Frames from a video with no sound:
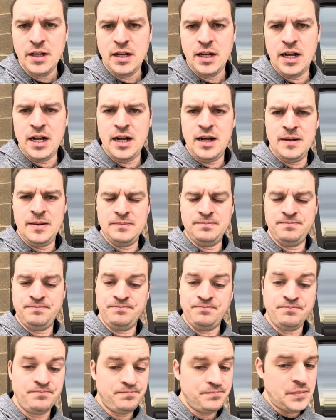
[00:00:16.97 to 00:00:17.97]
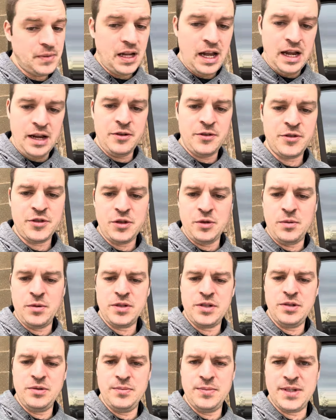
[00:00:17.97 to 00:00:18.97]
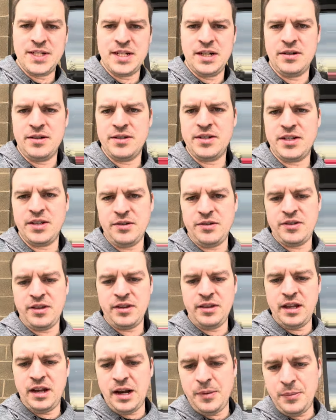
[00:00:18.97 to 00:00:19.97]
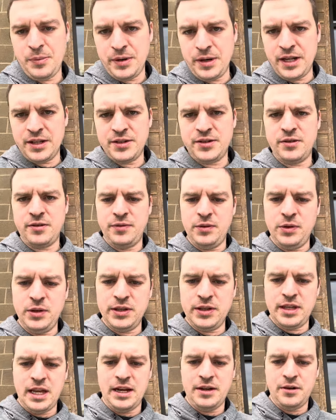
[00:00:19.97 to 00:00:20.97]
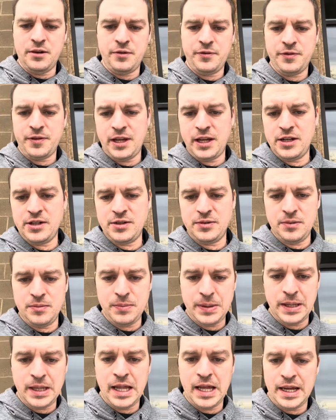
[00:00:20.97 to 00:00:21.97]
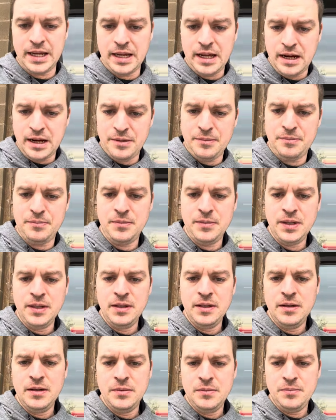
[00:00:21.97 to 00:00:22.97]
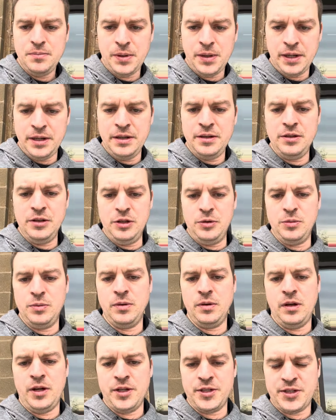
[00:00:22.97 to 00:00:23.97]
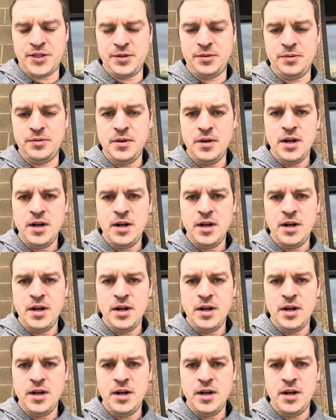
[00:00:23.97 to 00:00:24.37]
I also don't want you to miss out on a single thing that I put out, so if you hit that notification bell icon button, you will also